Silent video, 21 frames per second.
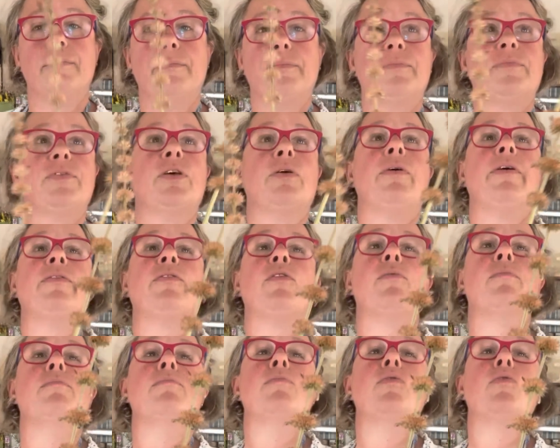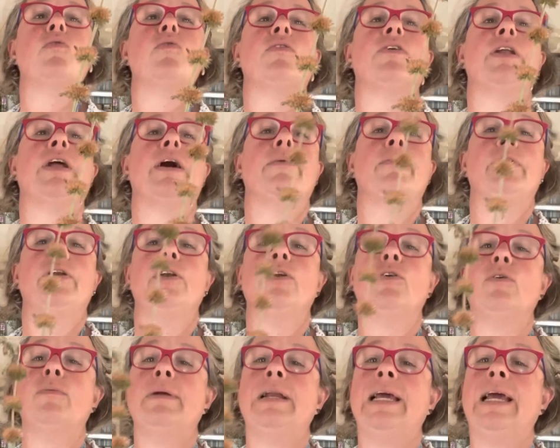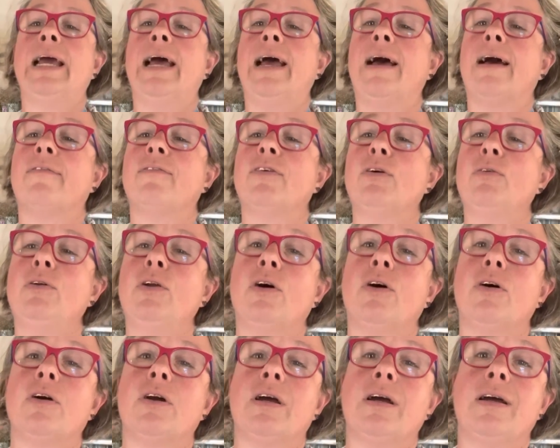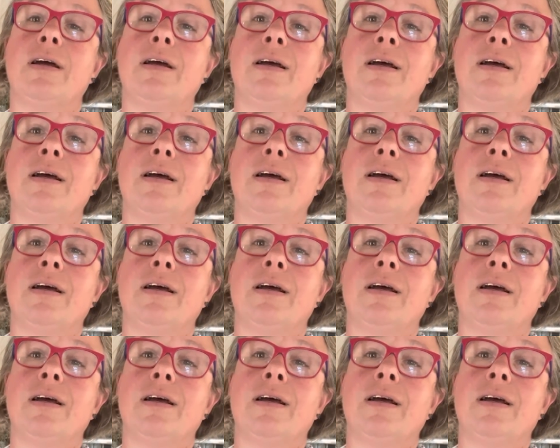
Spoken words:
So I've got more than I would normally have. Oh, look.